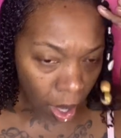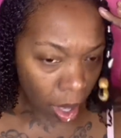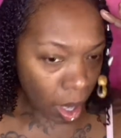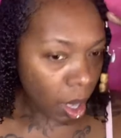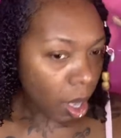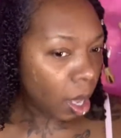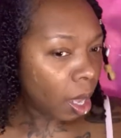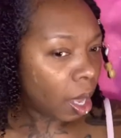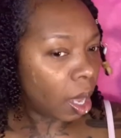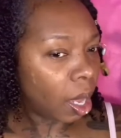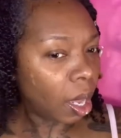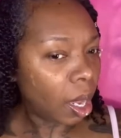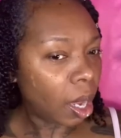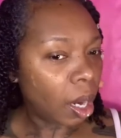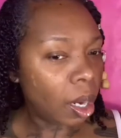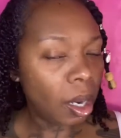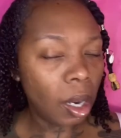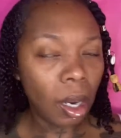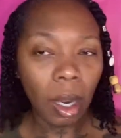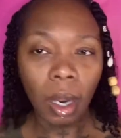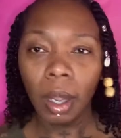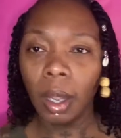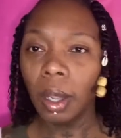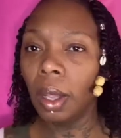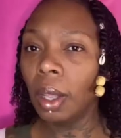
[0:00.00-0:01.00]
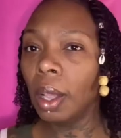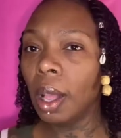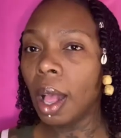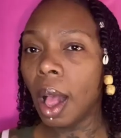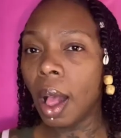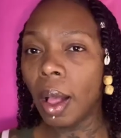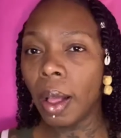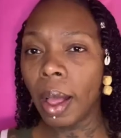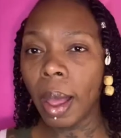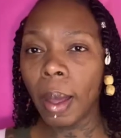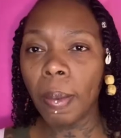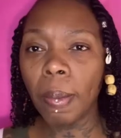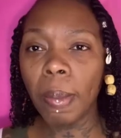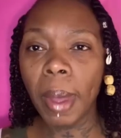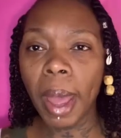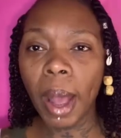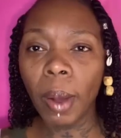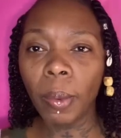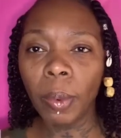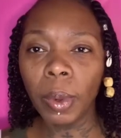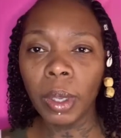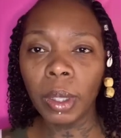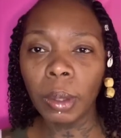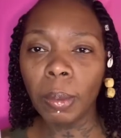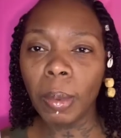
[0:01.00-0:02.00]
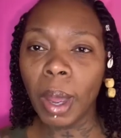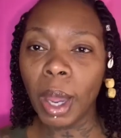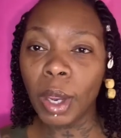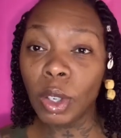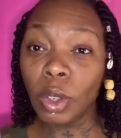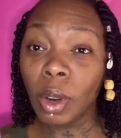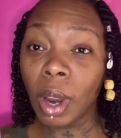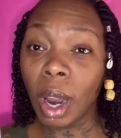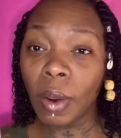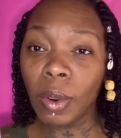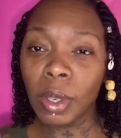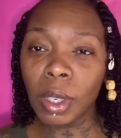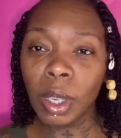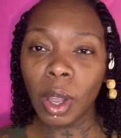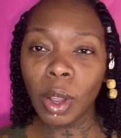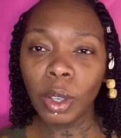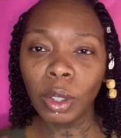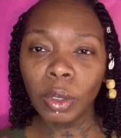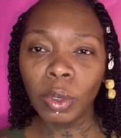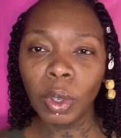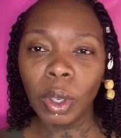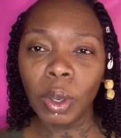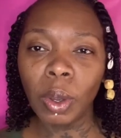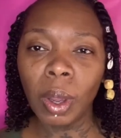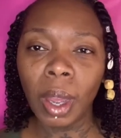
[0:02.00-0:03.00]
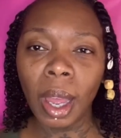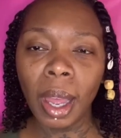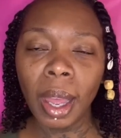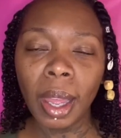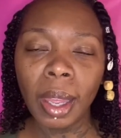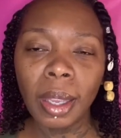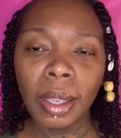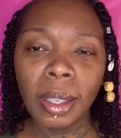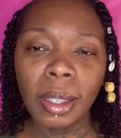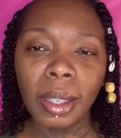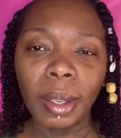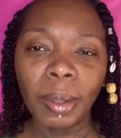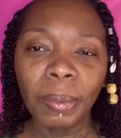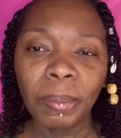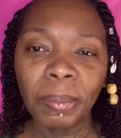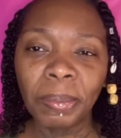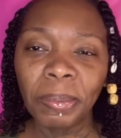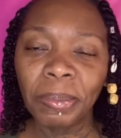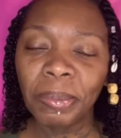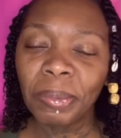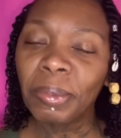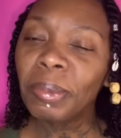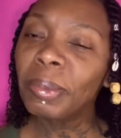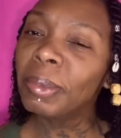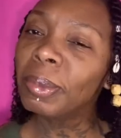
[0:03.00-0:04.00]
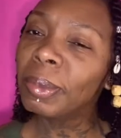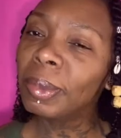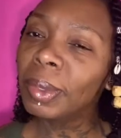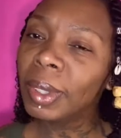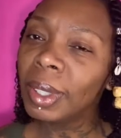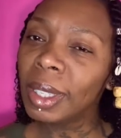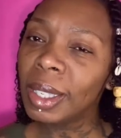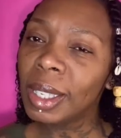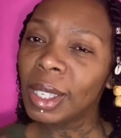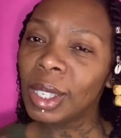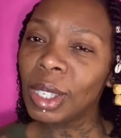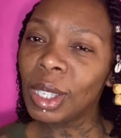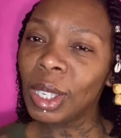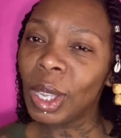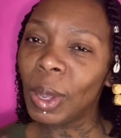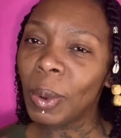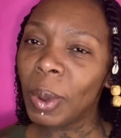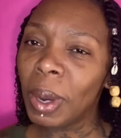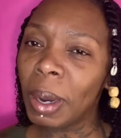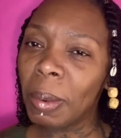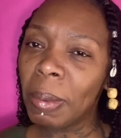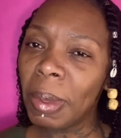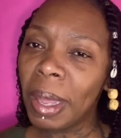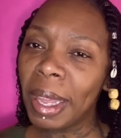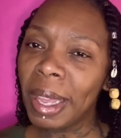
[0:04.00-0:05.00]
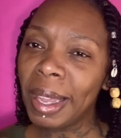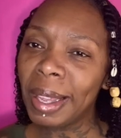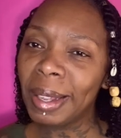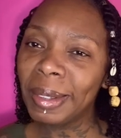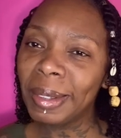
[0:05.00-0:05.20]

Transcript: and I'll come back with my dry results for you guys. See you in a bit.